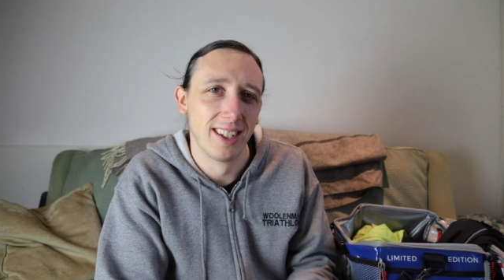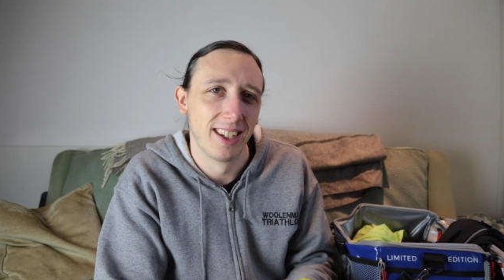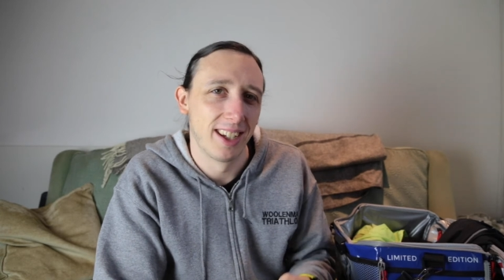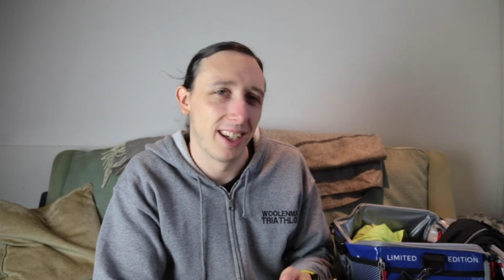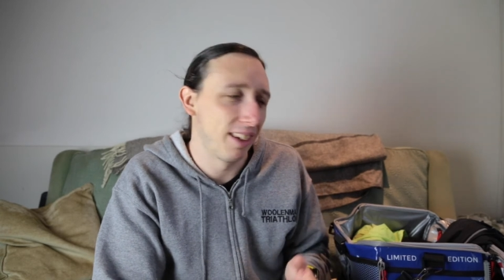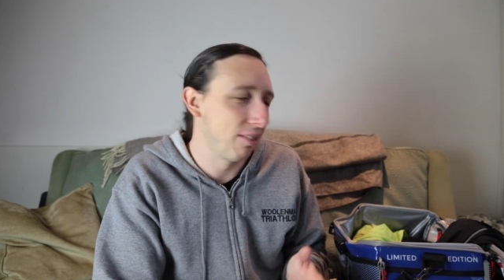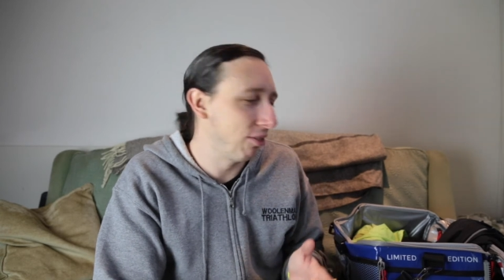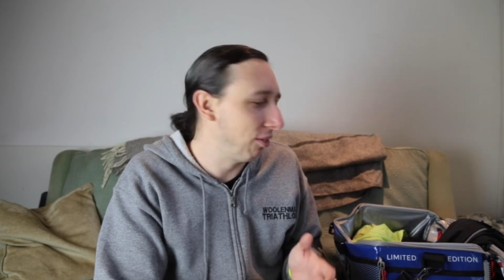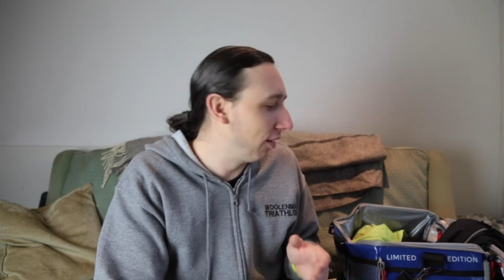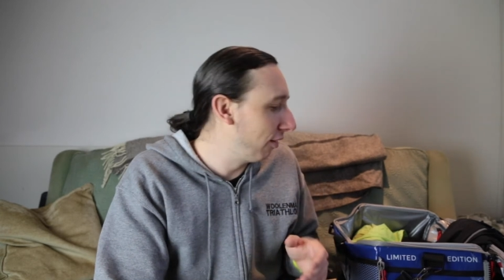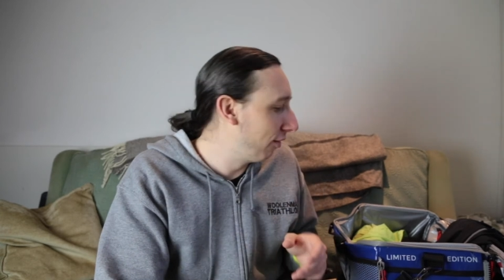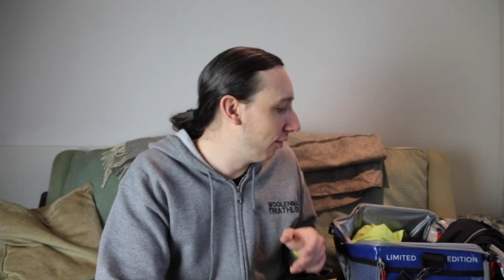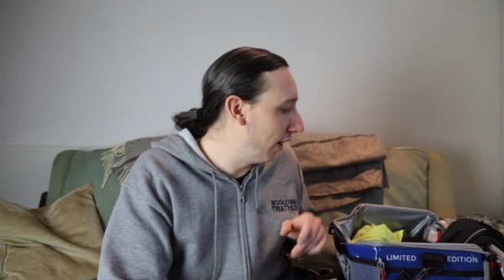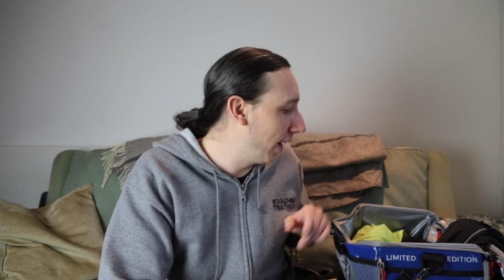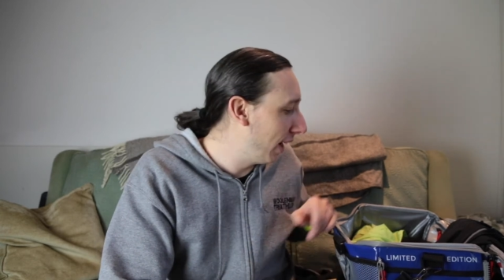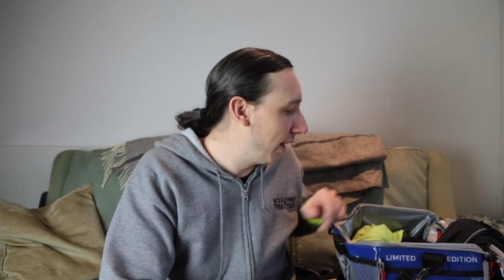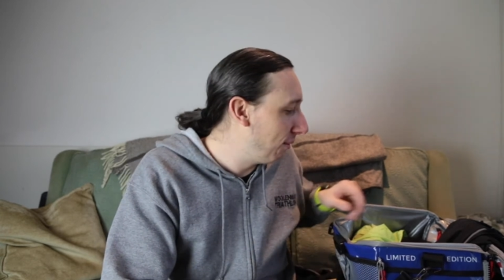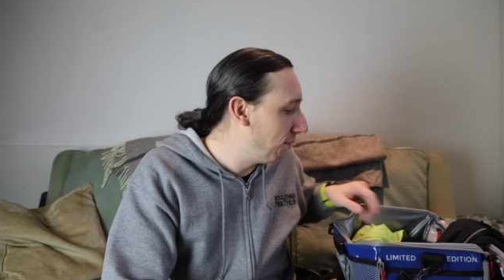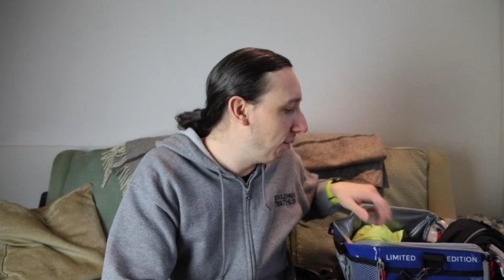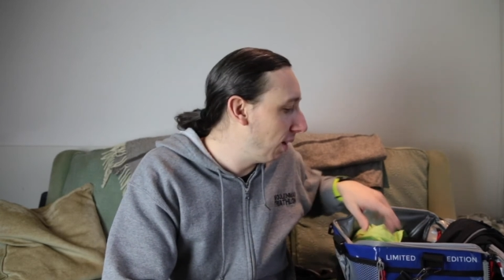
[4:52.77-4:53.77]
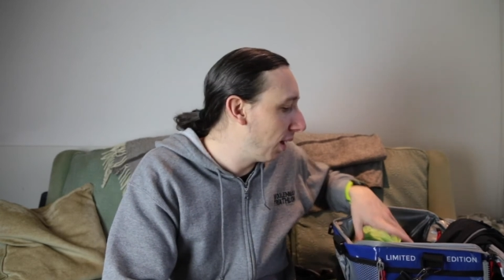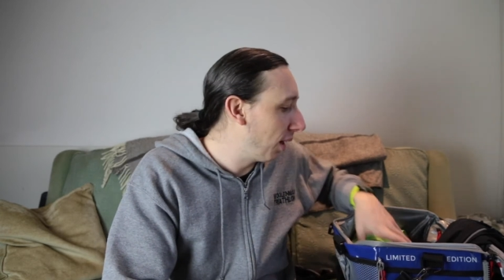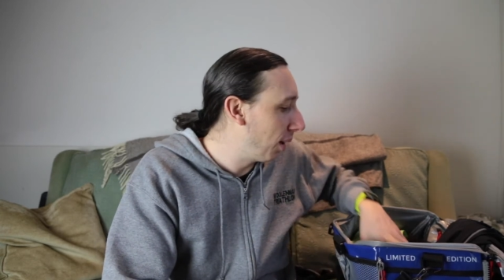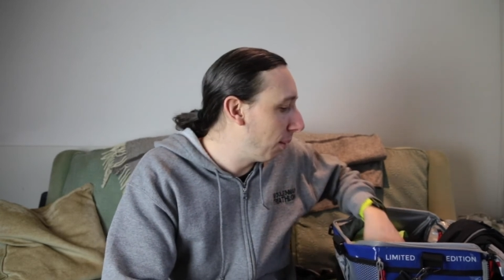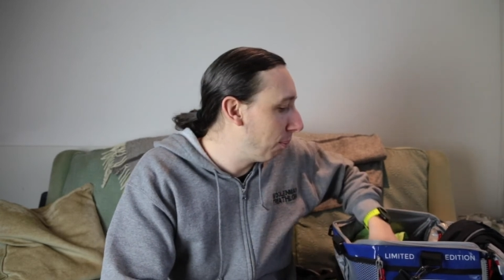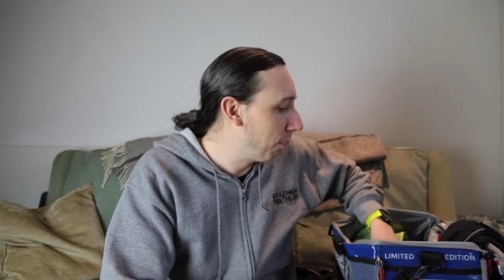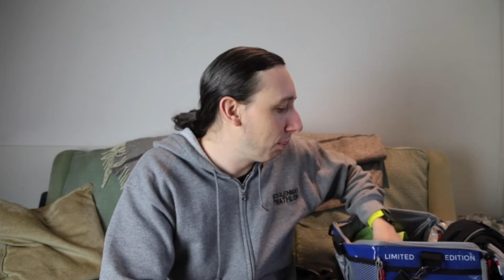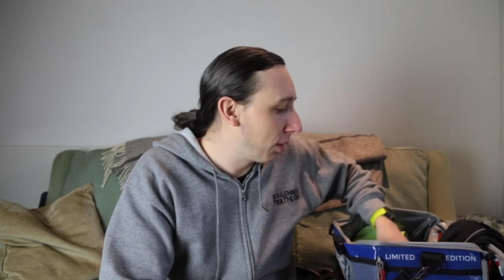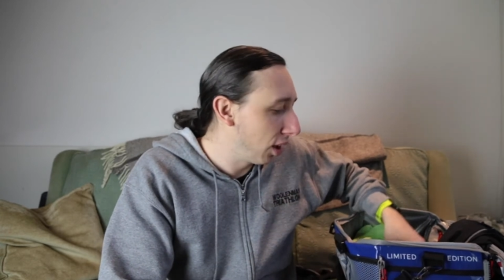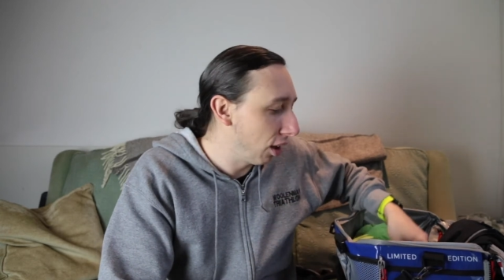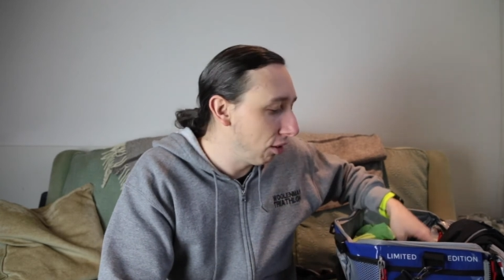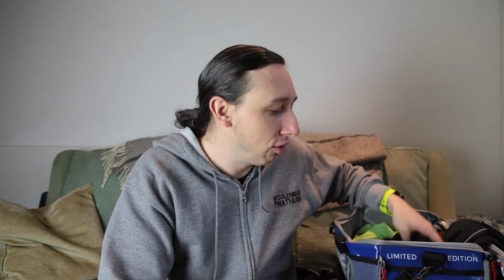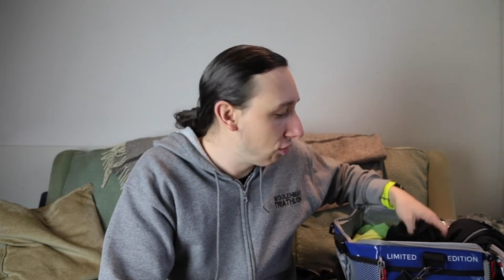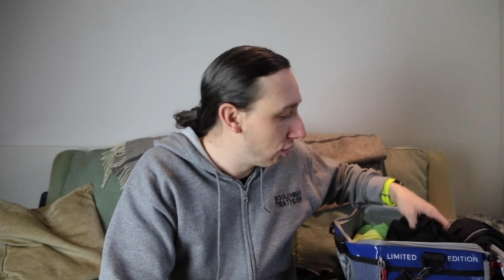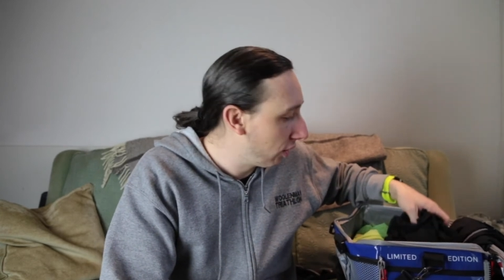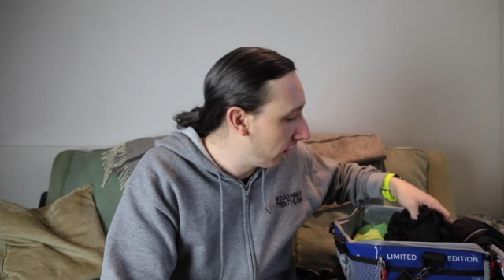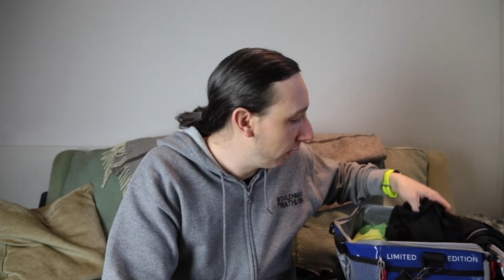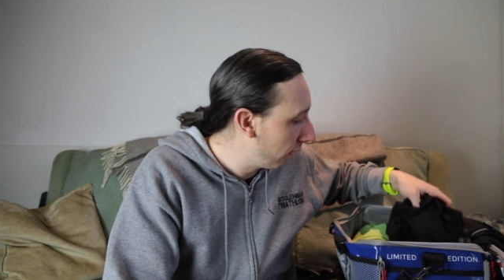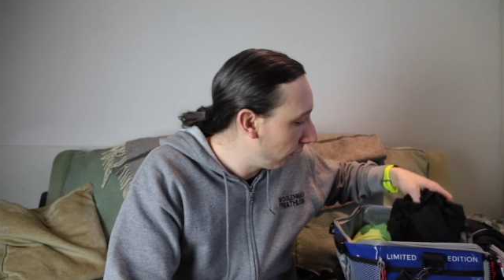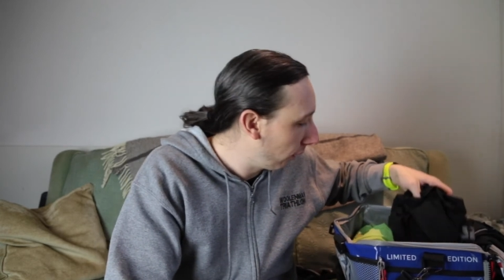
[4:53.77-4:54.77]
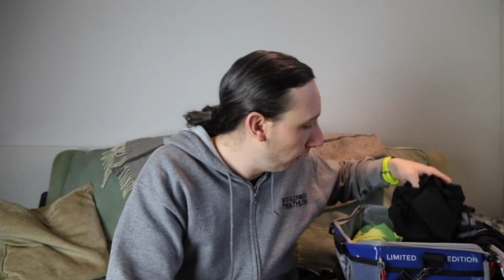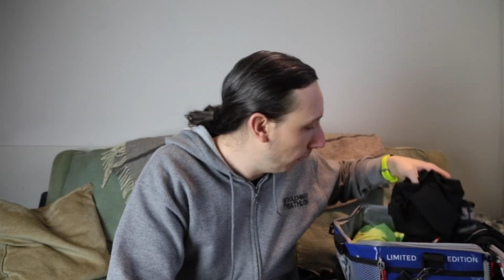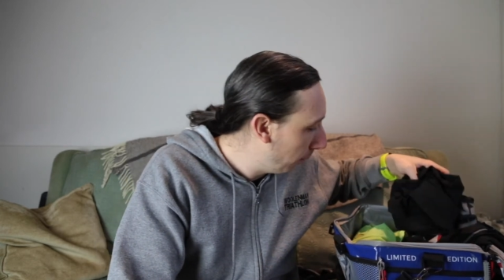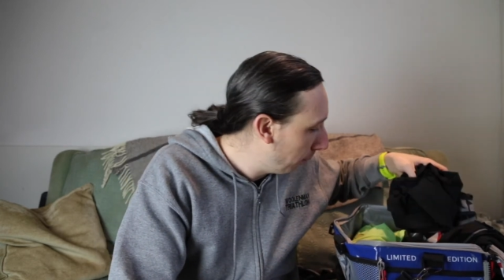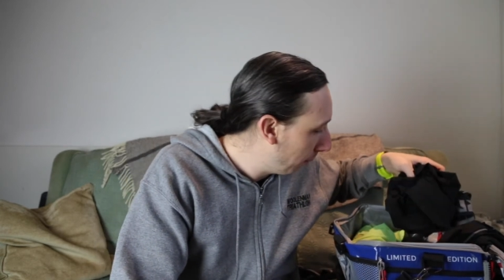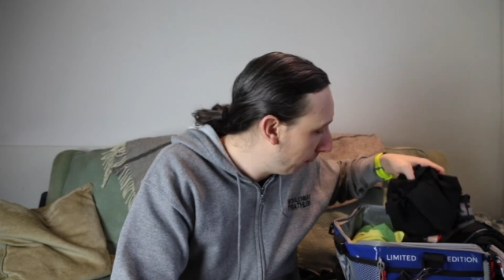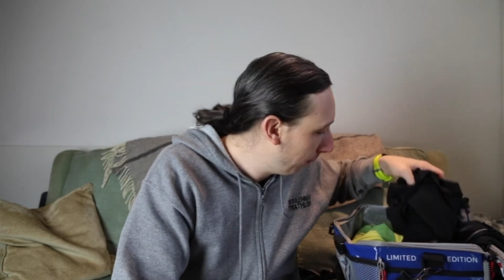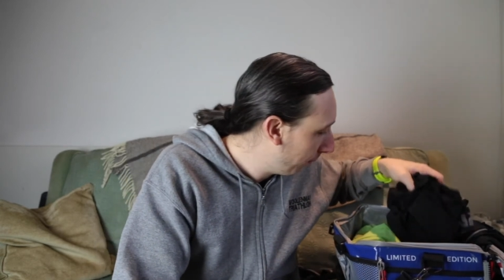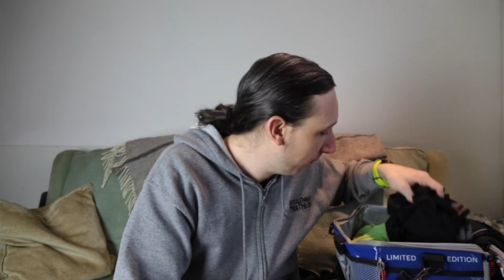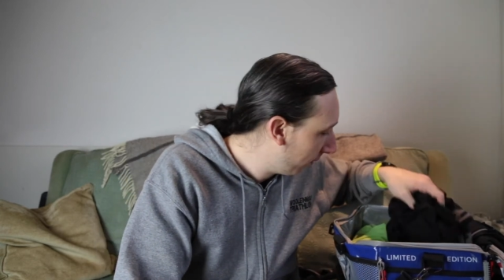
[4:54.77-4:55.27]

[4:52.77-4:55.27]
and I want to fit in when I'm coaching at the club.